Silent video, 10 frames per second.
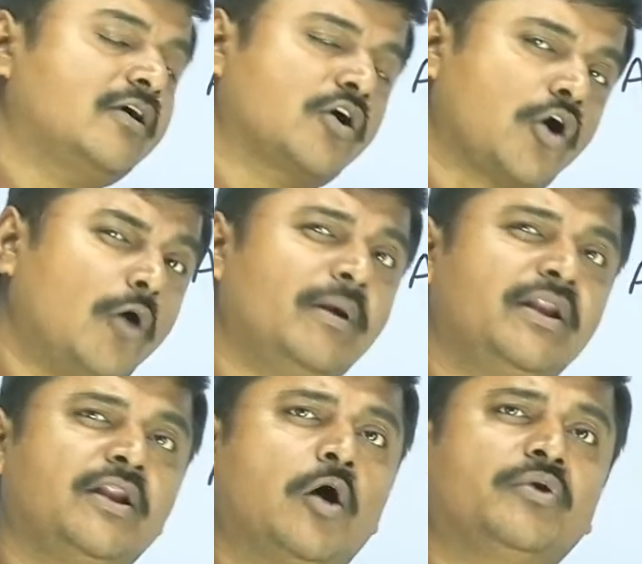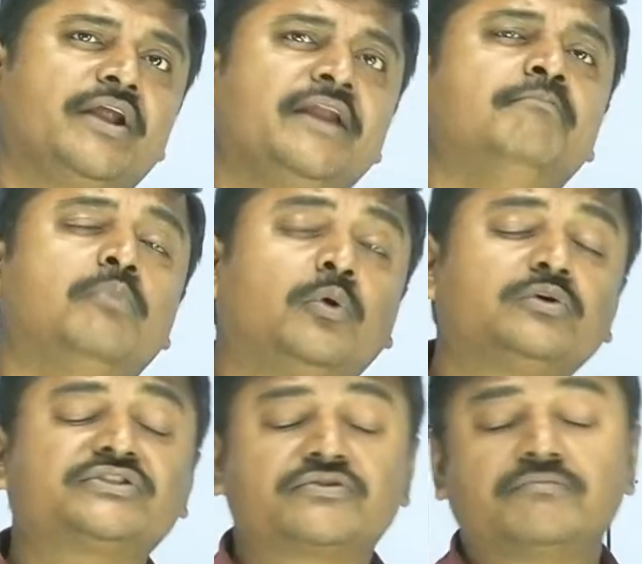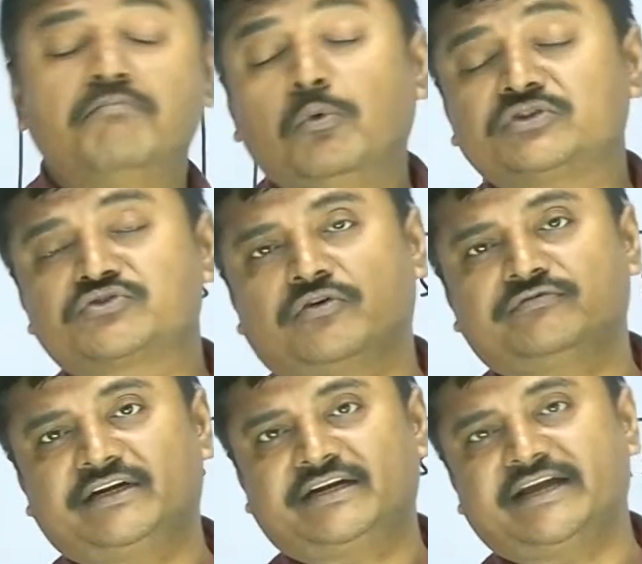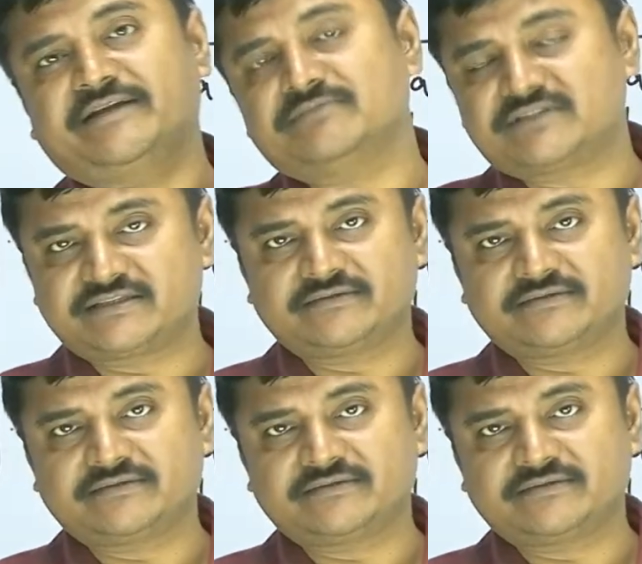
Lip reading: common noun in most of the times.